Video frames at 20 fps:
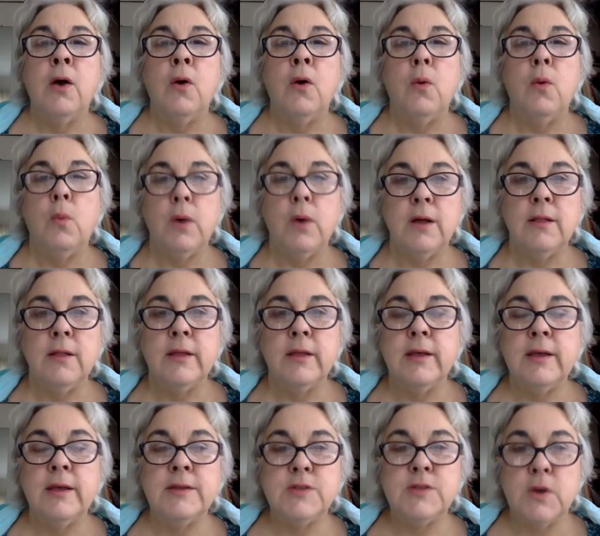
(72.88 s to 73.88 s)
Well,
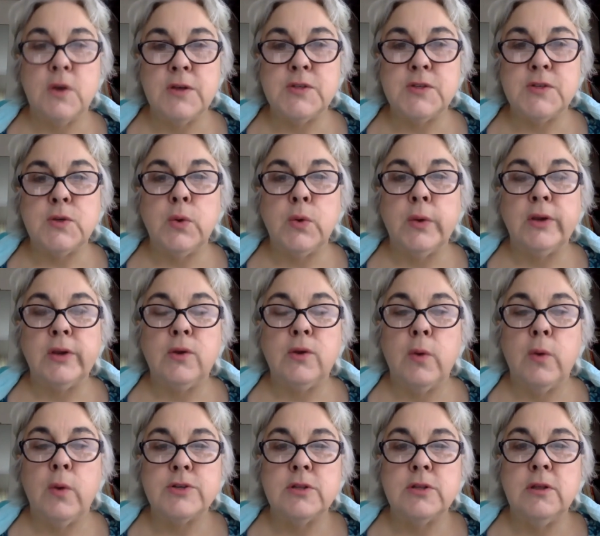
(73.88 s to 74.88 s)
it's also going to
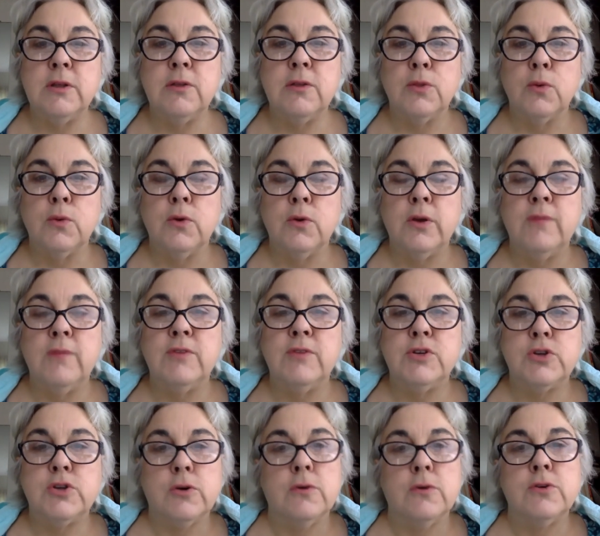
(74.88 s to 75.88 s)
question the authority of the
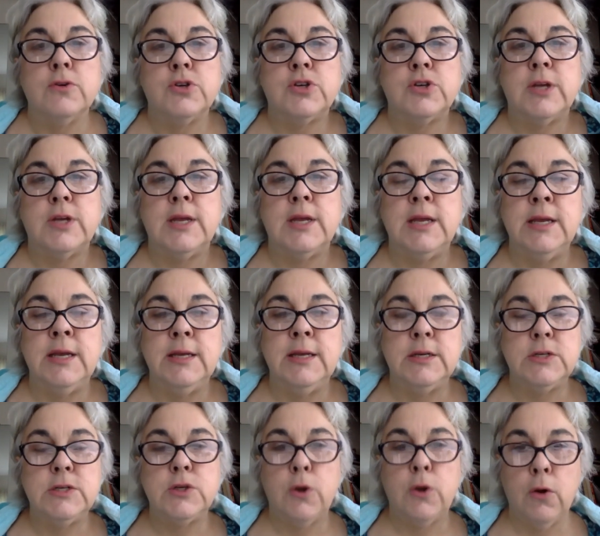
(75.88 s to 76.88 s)
church
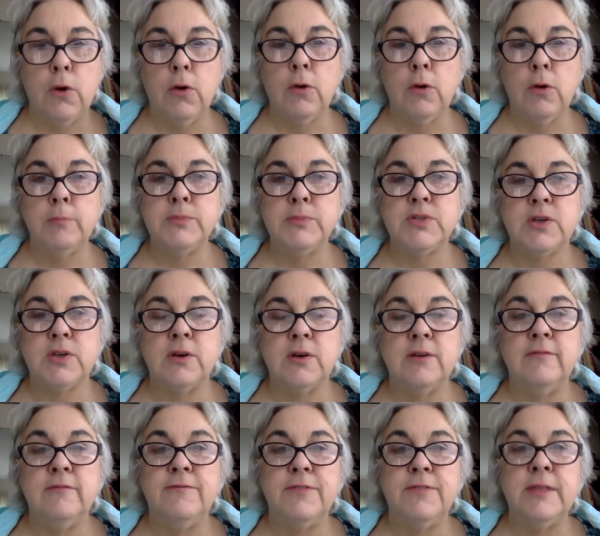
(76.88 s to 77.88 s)
in terms
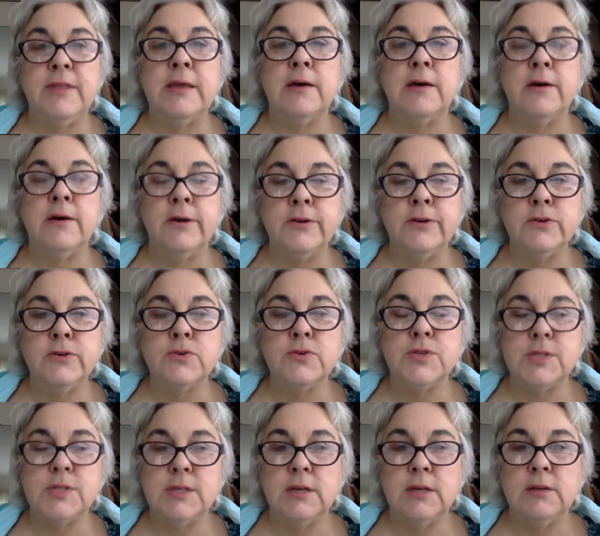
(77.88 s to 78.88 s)
of the
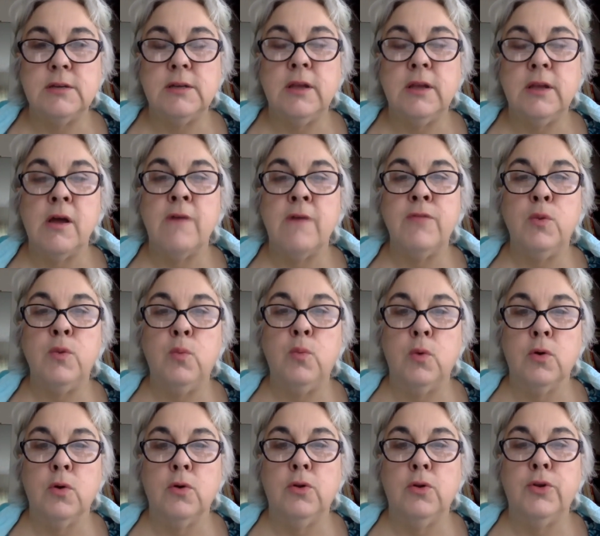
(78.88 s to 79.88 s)
understanding of the
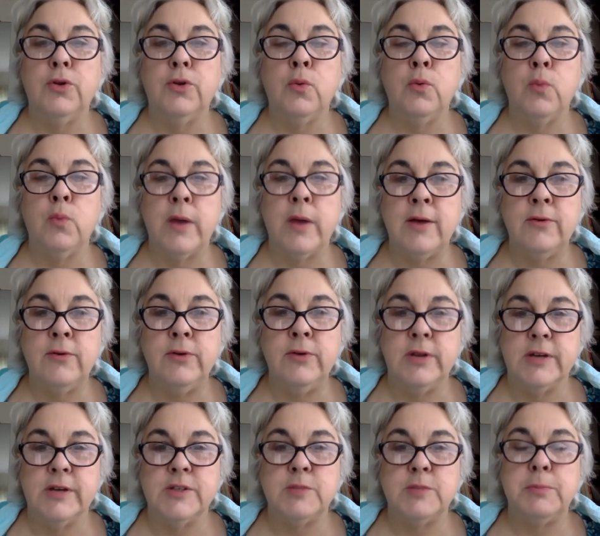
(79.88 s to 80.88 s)
world around
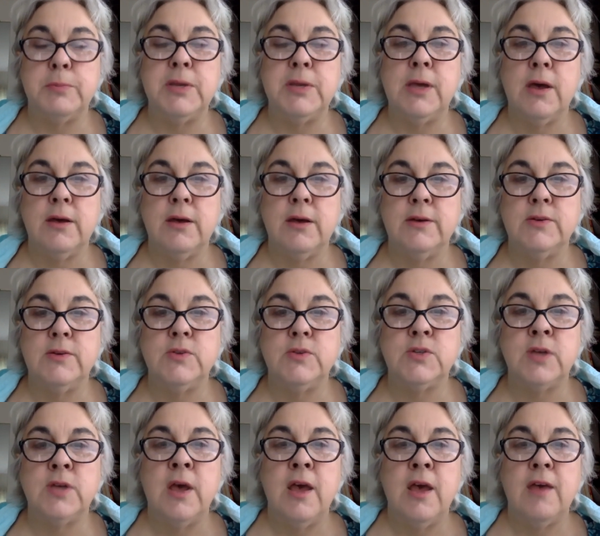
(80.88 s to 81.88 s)
us,
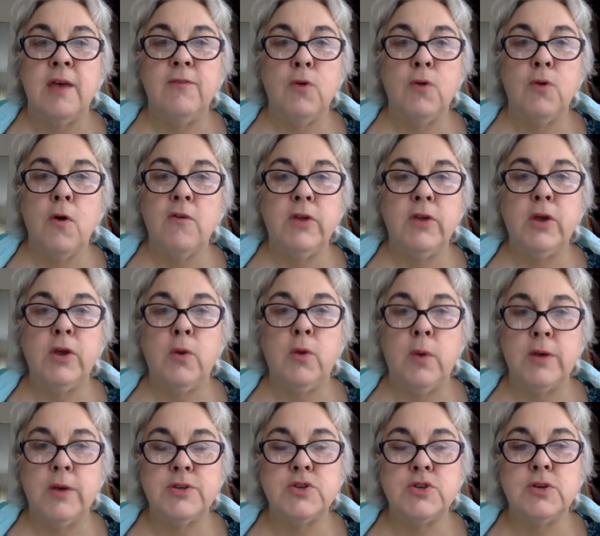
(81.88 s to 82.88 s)
because if you're already
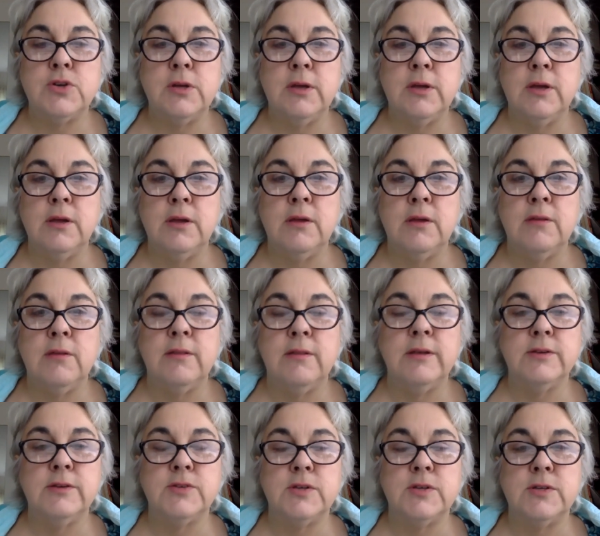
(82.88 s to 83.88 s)
questioning the
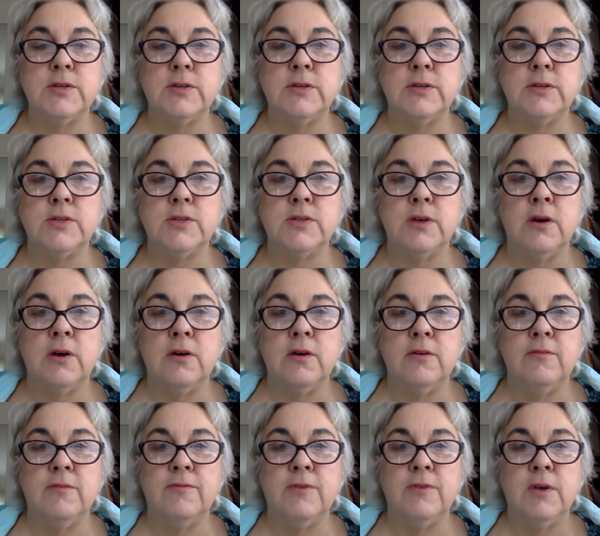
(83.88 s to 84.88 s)
existence of